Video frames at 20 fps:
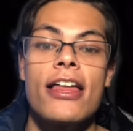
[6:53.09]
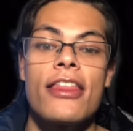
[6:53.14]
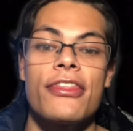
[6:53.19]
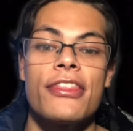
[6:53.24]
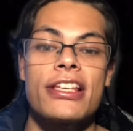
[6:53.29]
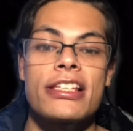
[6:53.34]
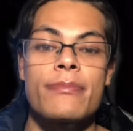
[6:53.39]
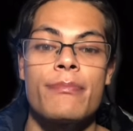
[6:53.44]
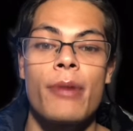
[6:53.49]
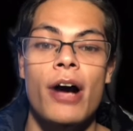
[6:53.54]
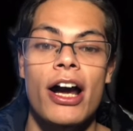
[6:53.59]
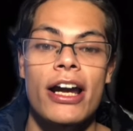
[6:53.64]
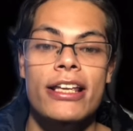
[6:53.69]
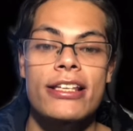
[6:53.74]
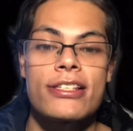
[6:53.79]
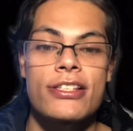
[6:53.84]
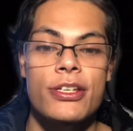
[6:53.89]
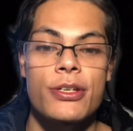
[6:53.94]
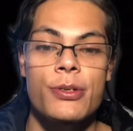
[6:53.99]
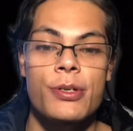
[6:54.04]
This
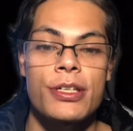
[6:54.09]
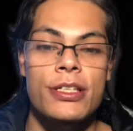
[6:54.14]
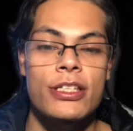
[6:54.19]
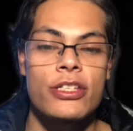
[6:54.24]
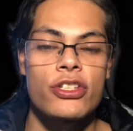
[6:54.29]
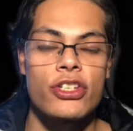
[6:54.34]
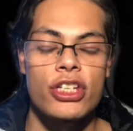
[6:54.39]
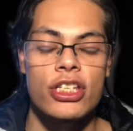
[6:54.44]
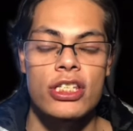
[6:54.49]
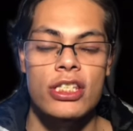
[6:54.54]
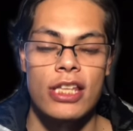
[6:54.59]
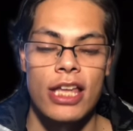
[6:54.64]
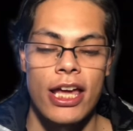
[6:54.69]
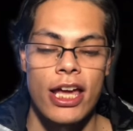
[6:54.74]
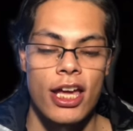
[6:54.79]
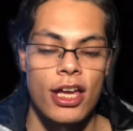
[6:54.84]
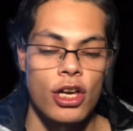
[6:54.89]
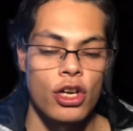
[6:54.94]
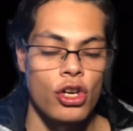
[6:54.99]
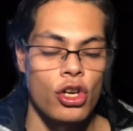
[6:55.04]
bodysuit is just
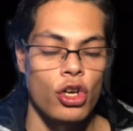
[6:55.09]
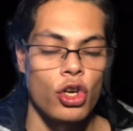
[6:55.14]
like